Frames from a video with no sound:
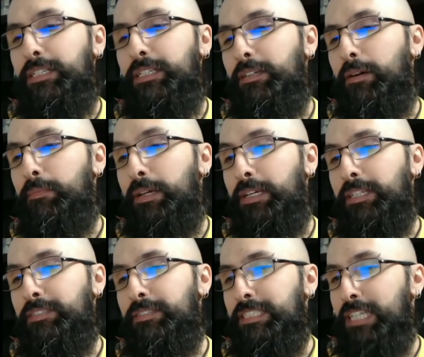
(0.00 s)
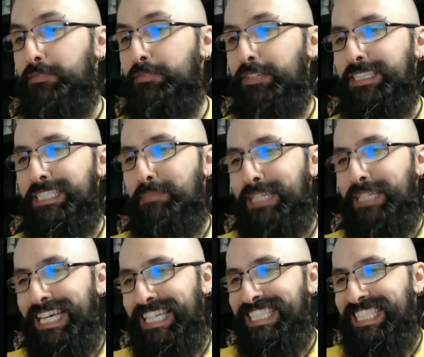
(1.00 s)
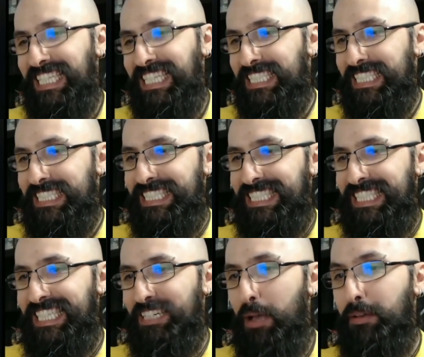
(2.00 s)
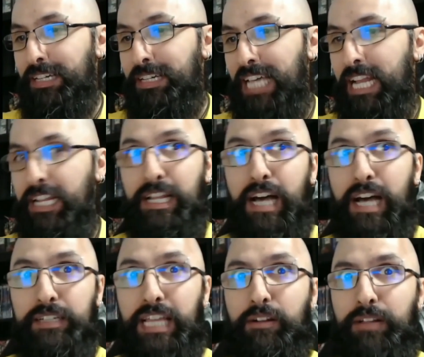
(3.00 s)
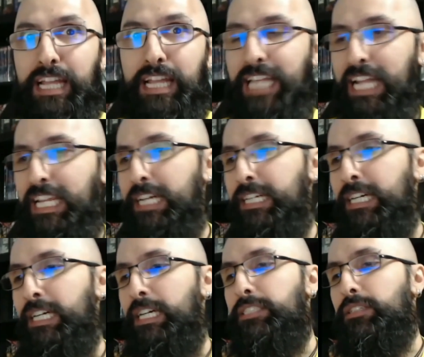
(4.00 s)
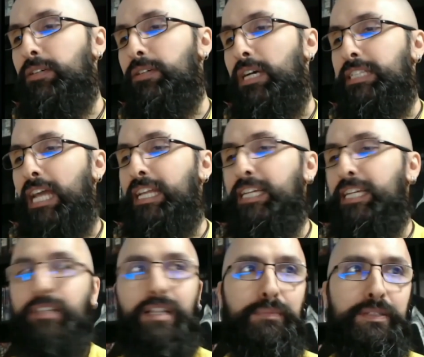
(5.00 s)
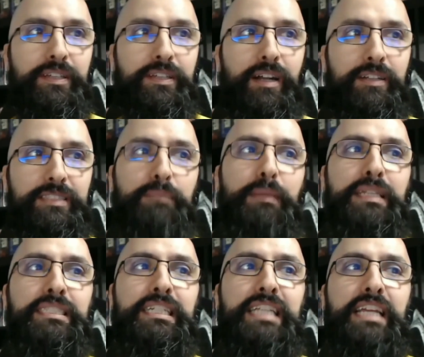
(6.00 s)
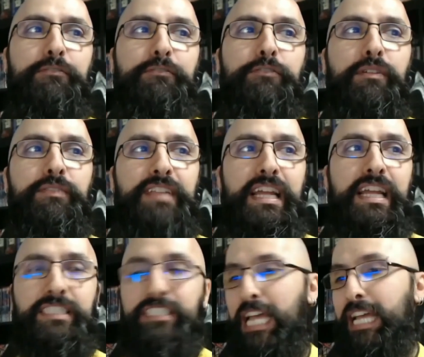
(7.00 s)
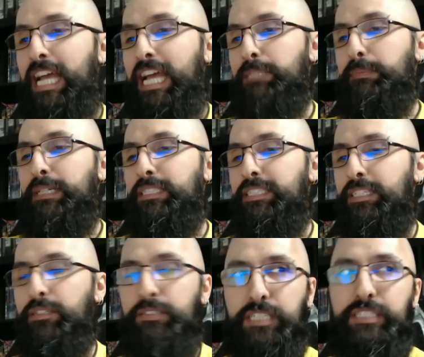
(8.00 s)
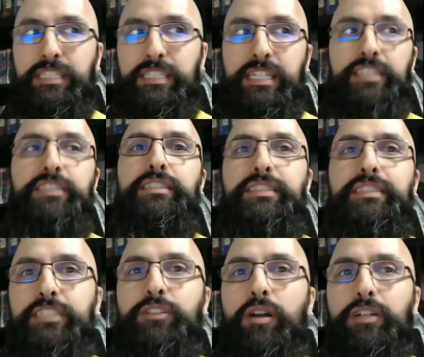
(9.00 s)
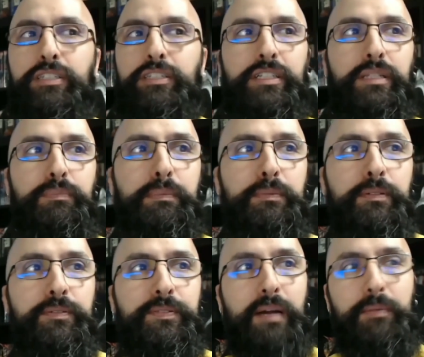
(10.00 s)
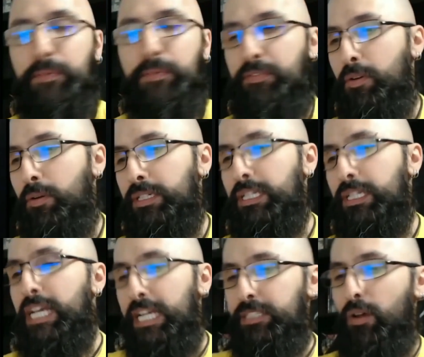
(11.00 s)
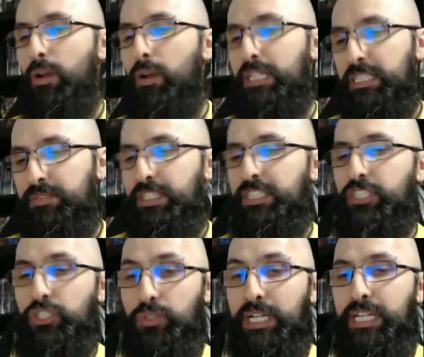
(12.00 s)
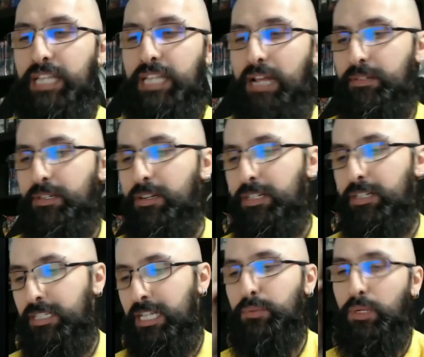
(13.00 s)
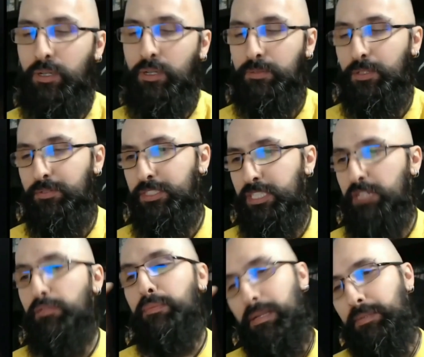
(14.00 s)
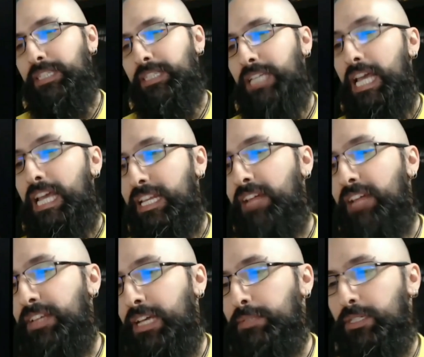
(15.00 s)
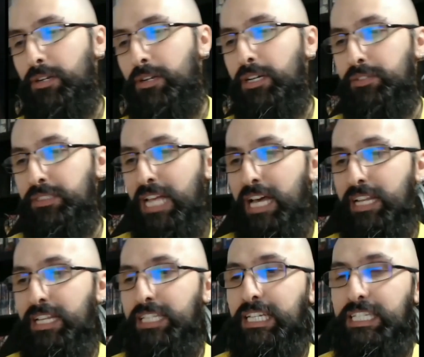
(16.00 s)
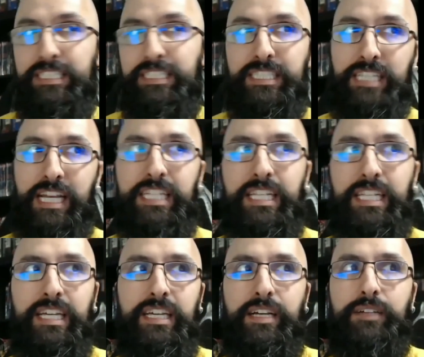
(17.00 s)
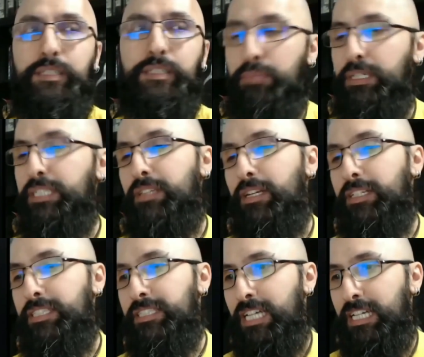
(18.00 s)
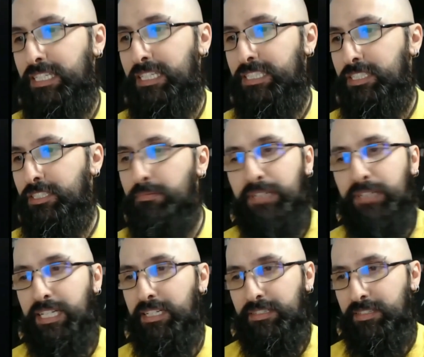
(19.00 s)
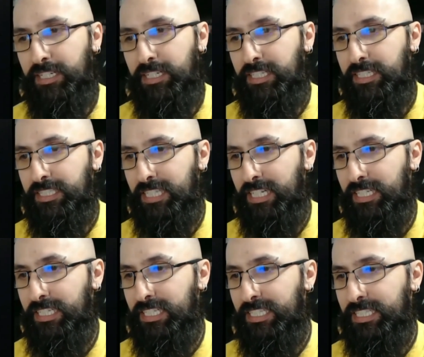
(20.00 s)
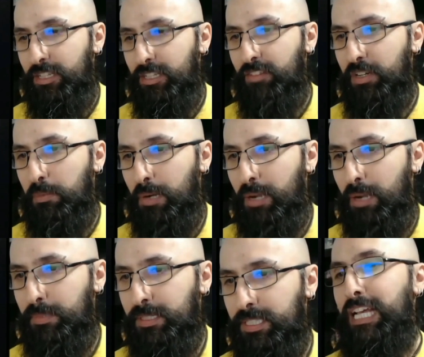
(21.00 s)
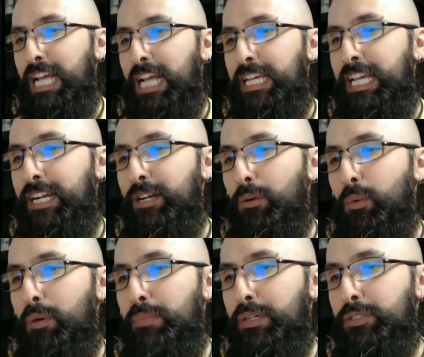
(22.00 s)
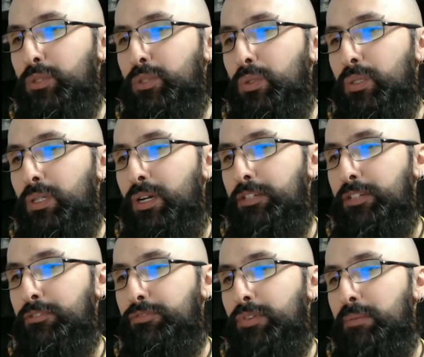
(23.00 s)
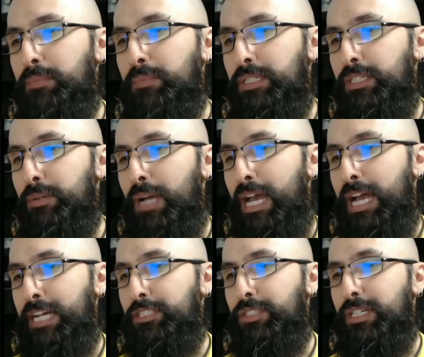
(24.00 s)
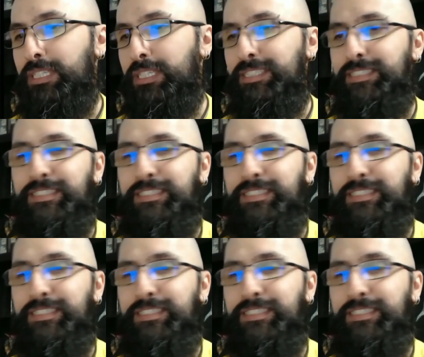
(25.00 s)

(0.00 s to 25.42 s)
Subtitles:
am I going to do this? I forgot his name again. Jesus. I'll get it. Okay, Tenya. So Tenya is all about the honors. Like, basically, take your foot off the desk, jackass, because, you know, it's a dishonor to the people who've come here before. And he's very strict in that regard, and that's why I call him the overachiever. But, I mean, he definitely comes across with that. His design was a pretty solid design, because you could read it right in the design. It's all very proper. You know? Like, I care. What middle school are you from, you extra?